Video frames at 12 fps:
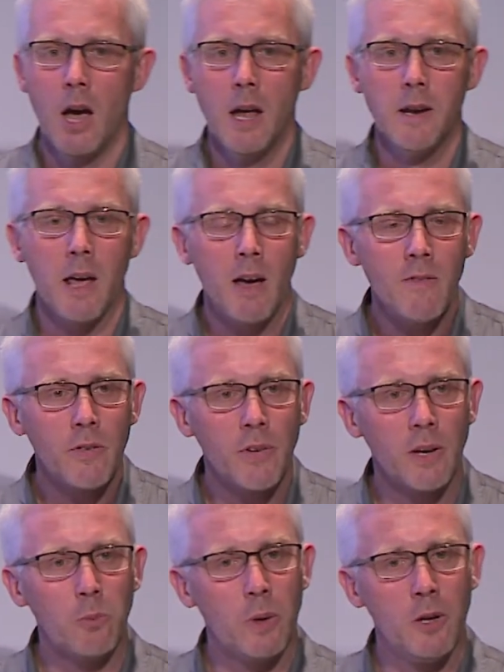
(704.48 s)
The other
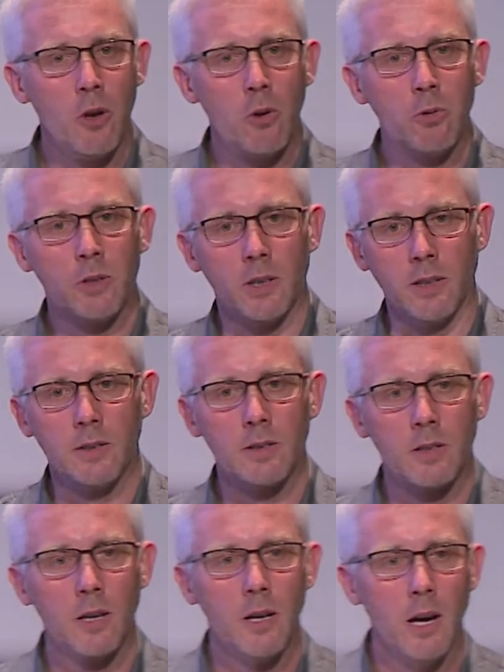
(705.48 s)
thing we
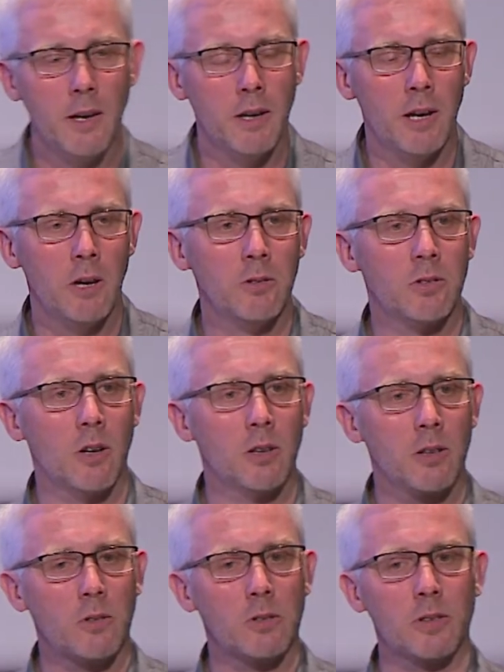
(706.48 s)
noticed and are now
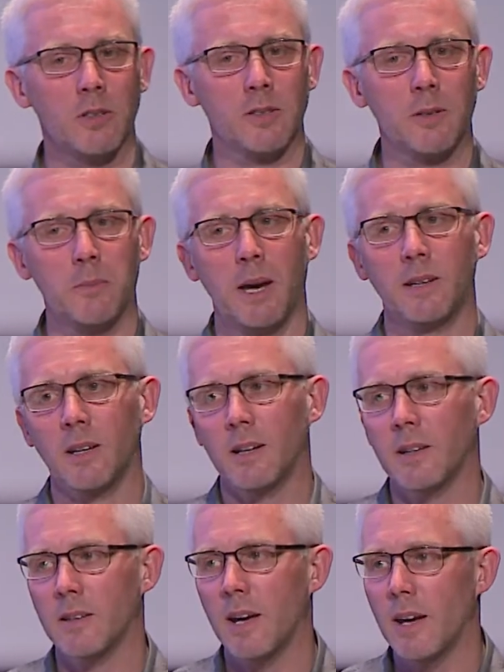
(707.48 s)
starting to
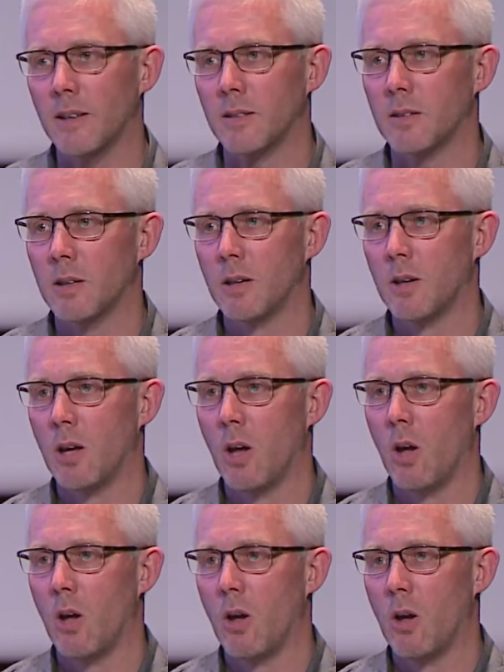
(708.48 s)
systematically test
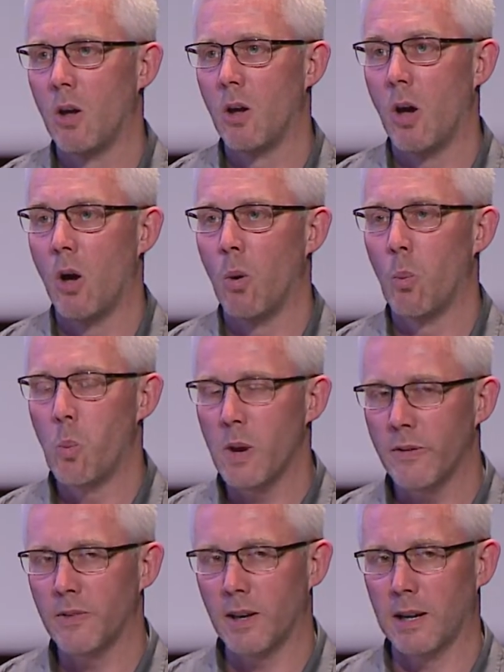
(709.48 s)

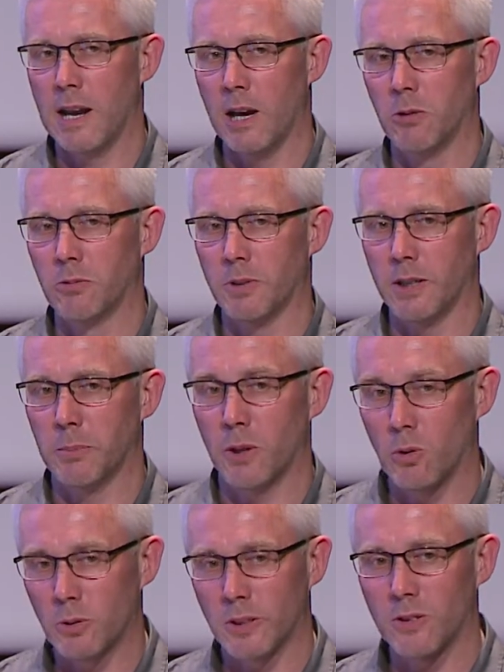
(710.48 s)
with the cloud reader,
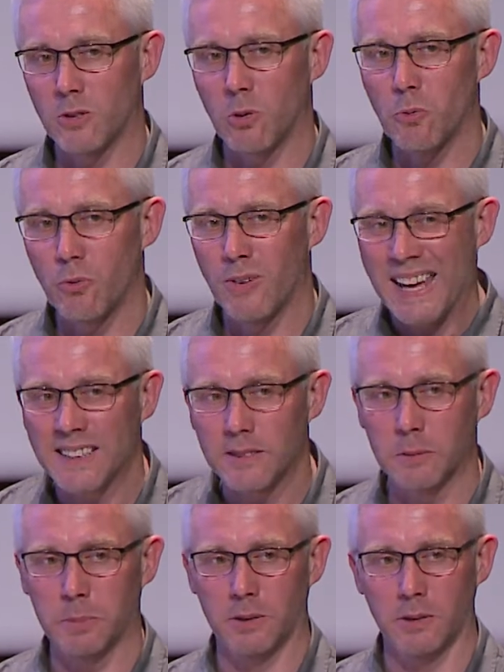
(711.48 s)
because it's so
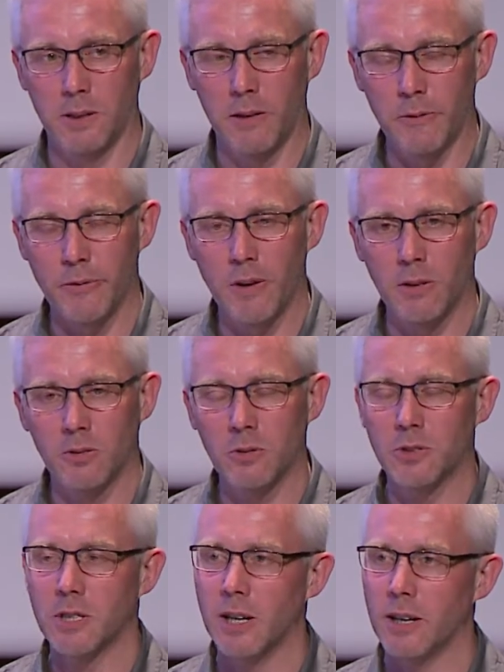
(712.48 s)
flexible and fast to
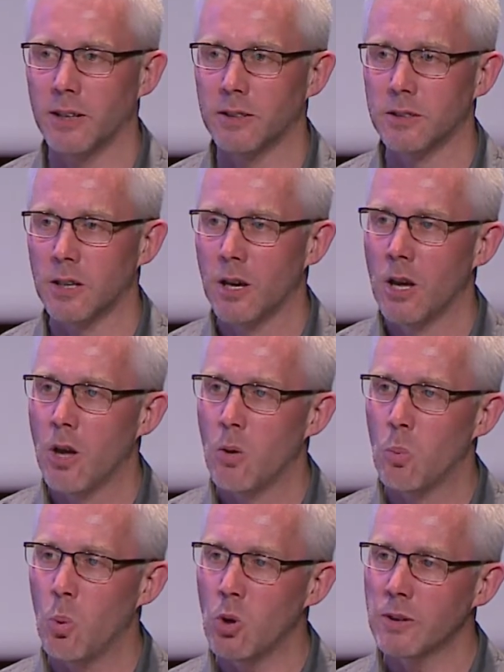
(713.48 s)
change,
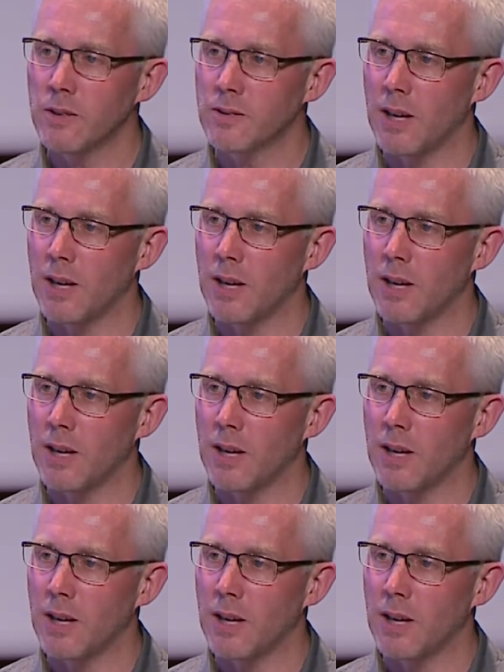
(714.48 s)
what is